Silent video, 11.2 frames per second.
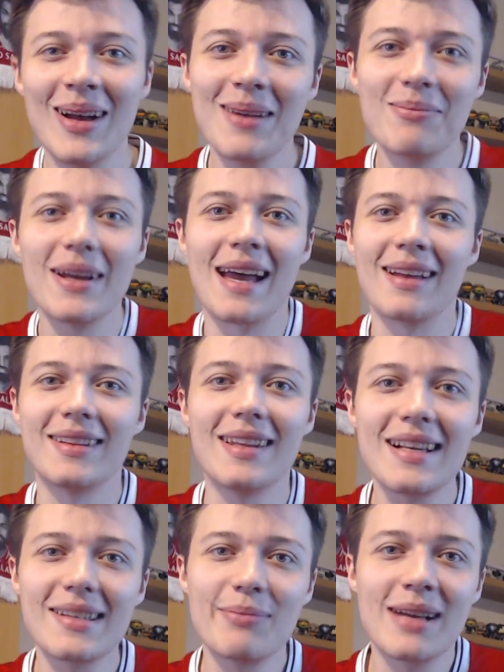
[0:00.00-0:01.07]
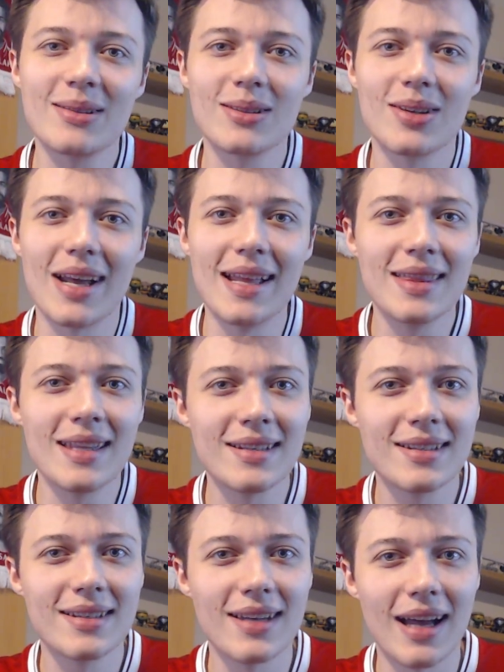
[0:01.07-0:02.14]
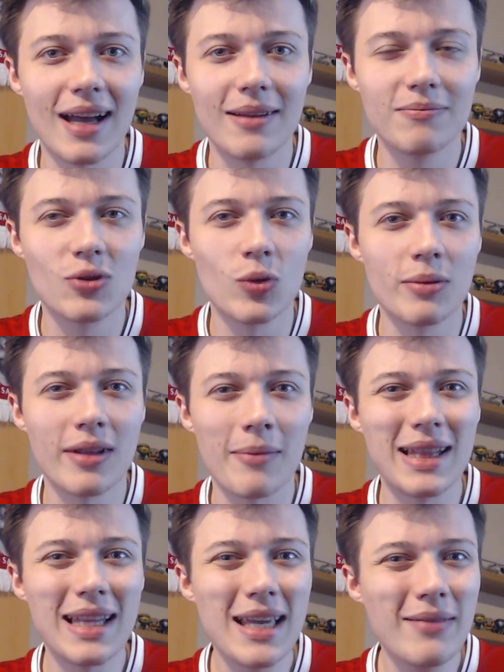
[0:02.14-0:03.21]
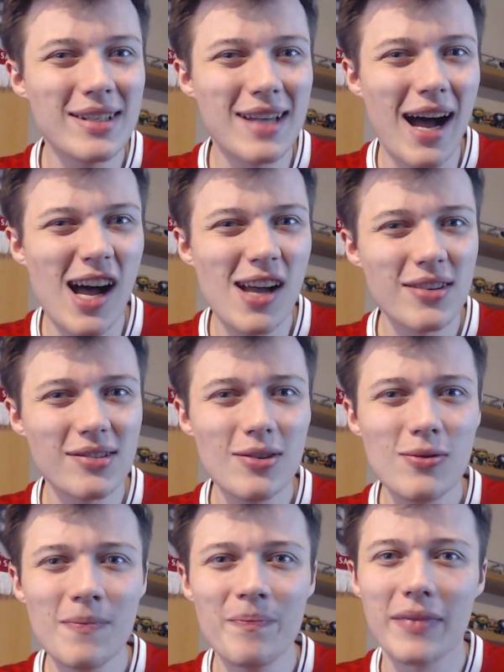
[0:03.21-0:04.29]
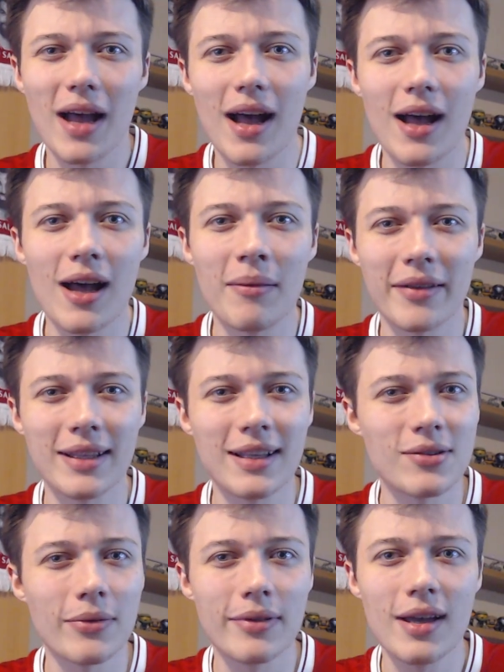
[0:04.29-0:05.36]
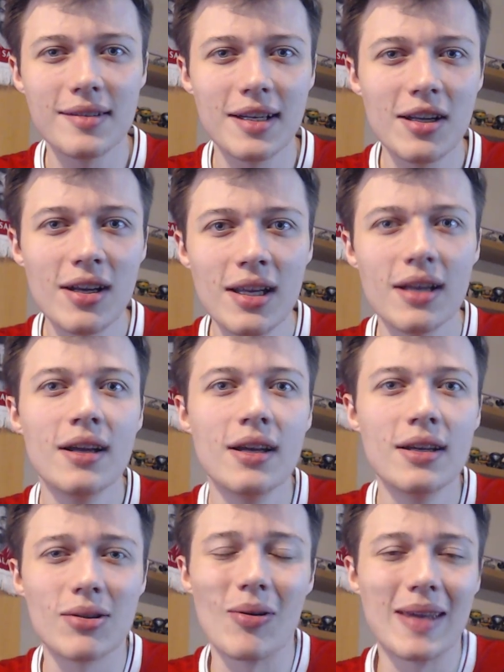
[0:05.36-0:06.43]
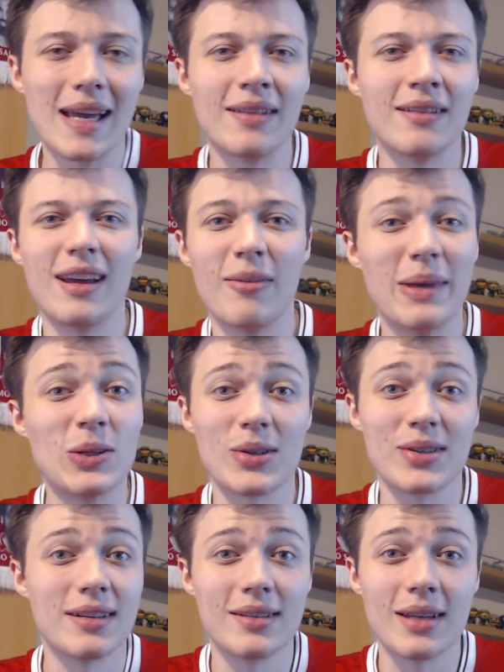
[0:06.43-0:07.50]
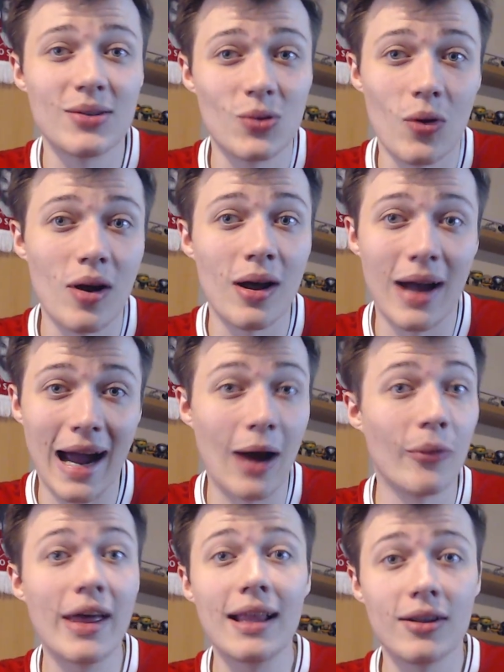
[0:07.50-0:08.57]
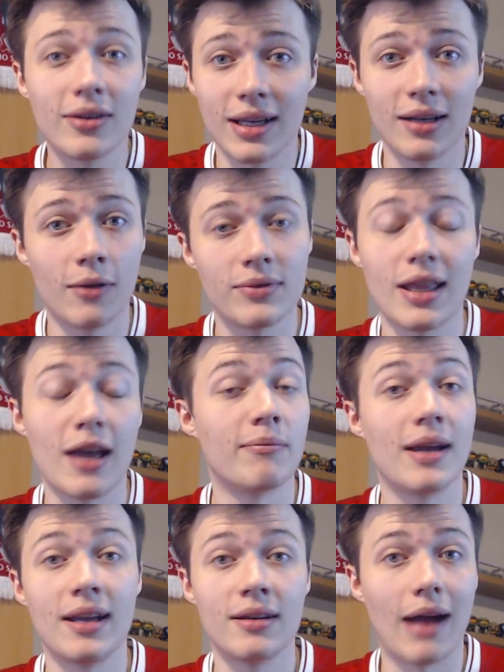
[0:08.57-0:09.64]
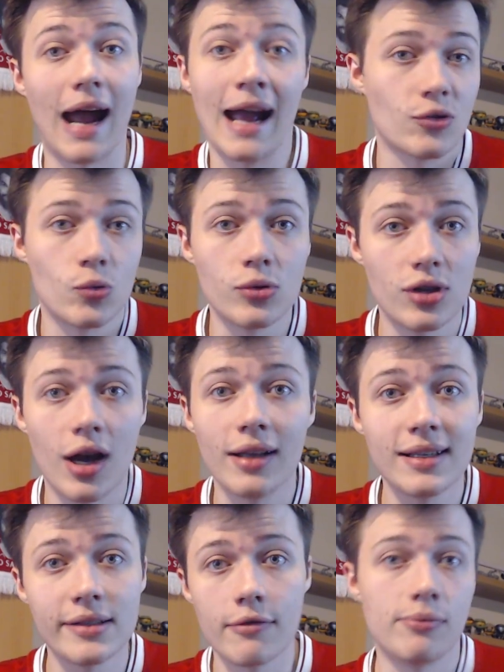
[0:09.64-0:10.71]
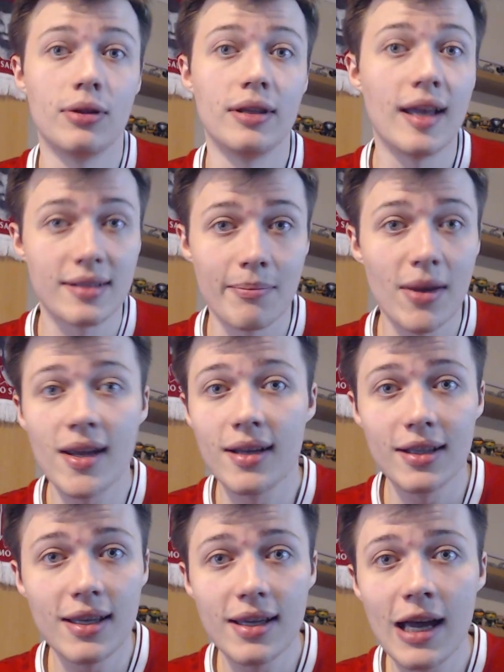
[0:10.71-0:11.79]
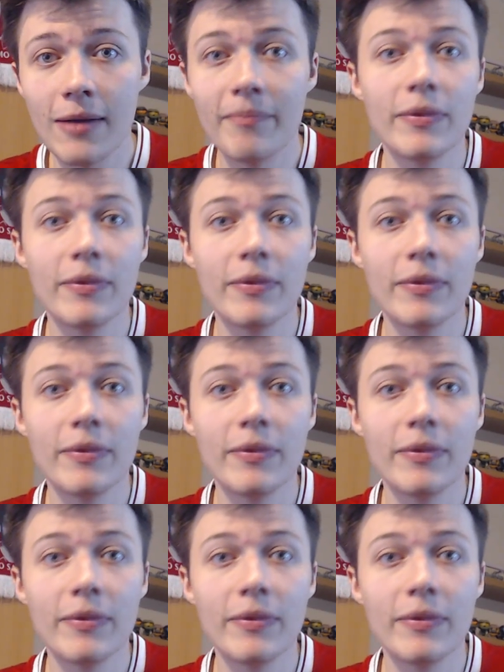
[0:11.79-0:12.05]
But yeah, the next match in this tournament, I believe, is Arsenal. I think that's on Thursday night. So again, it'll be interesting to see sort of how they're looking. Obviously, they've made actual signings. Liverpool are yet to make any yet.